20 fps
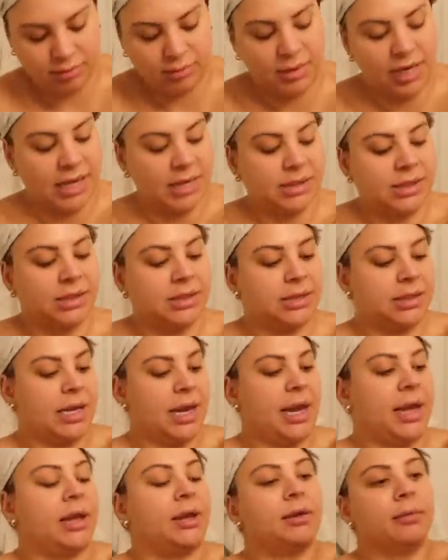nice and
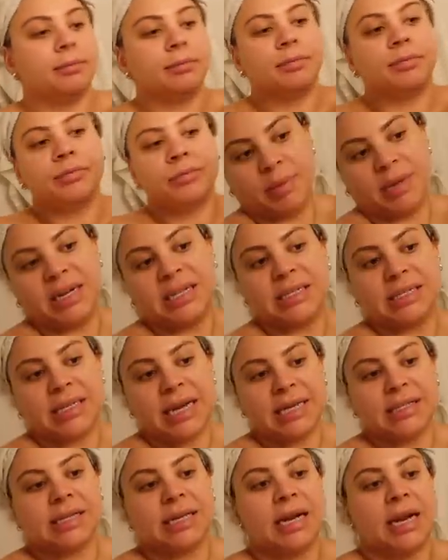tan. But it's
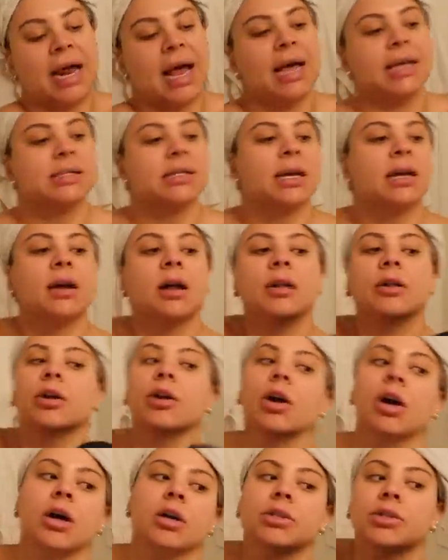nice that it has that color
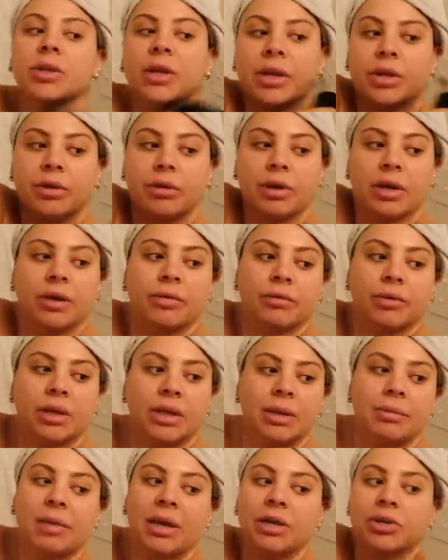guard so that you can
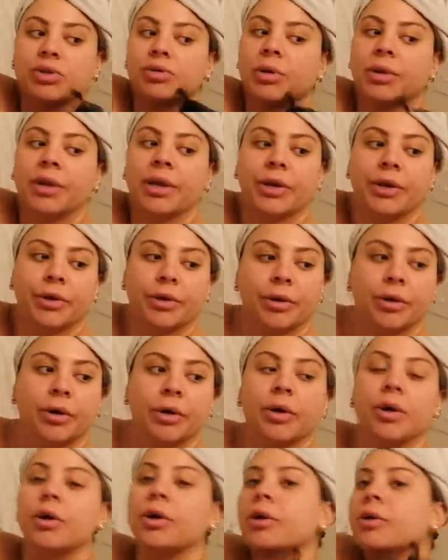really make sure that
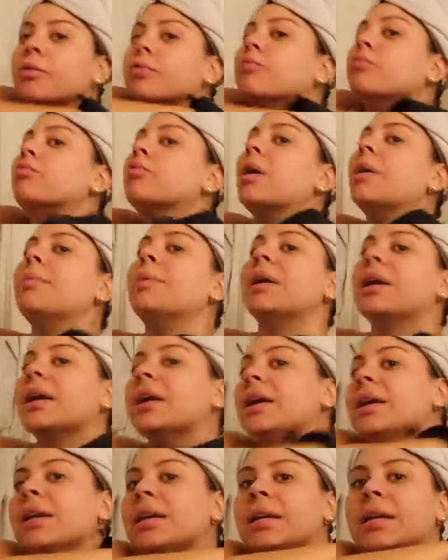you're rubbing
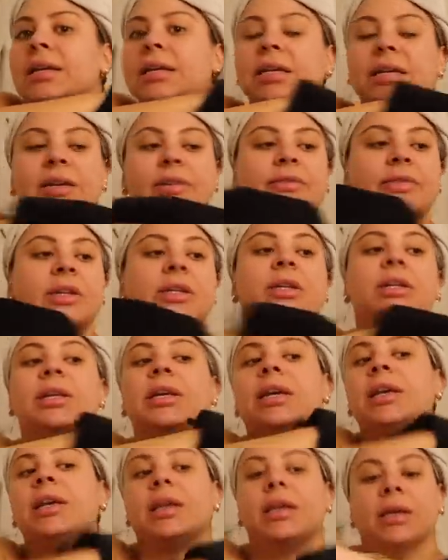it in
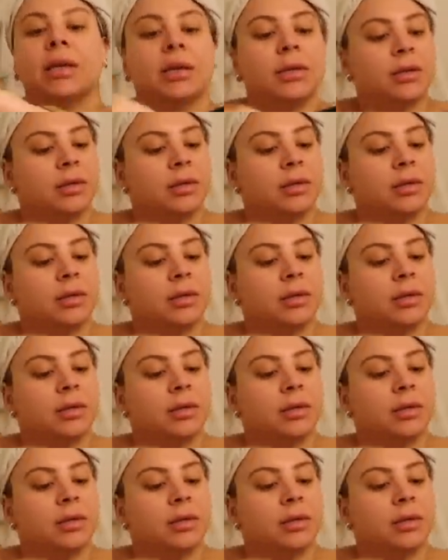evenly